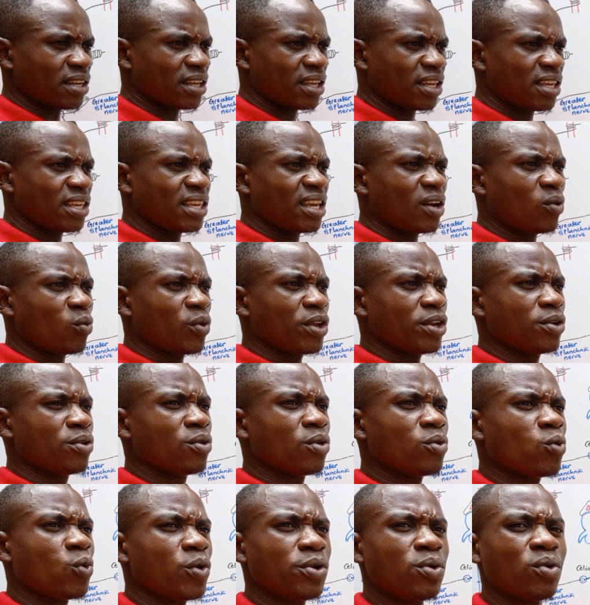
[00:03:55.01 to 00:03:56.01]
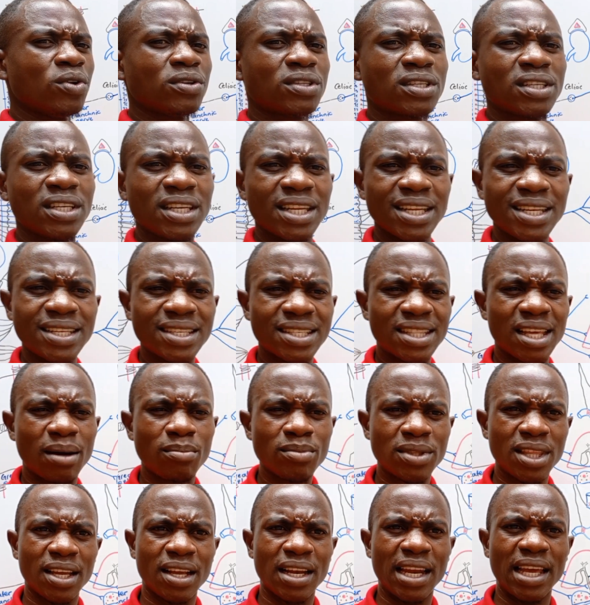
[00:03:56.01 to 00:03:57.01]
here we don't need
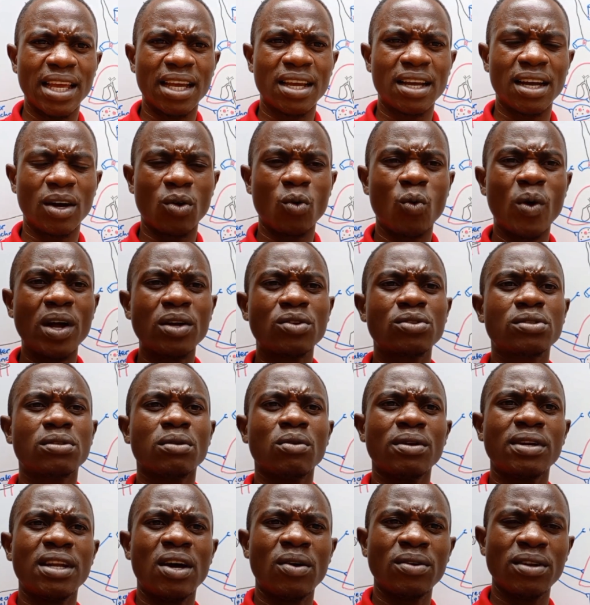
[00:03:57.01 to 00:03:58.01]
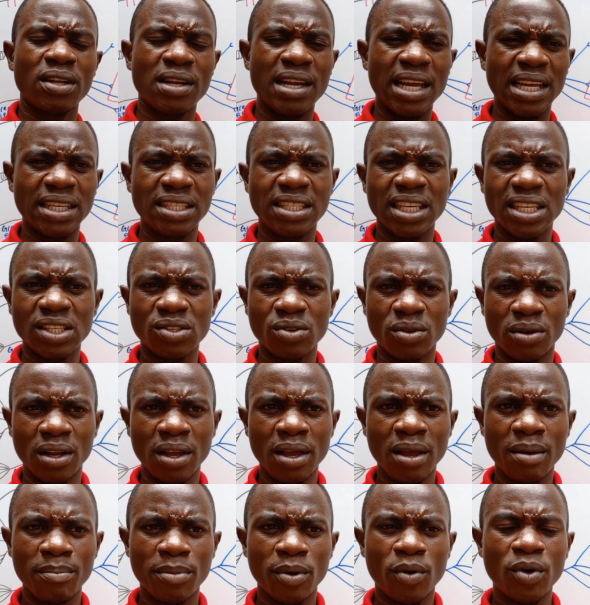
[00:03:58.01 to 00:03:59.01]
something like we want to slow down the digestion,
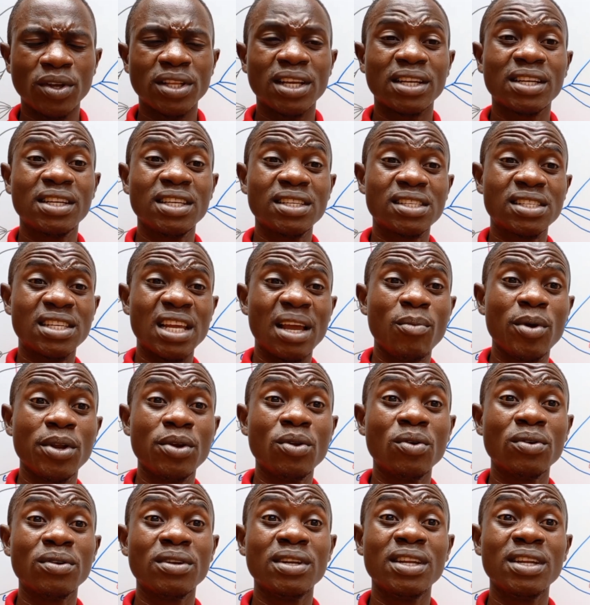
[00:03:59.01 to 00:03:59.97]
because at this time we don't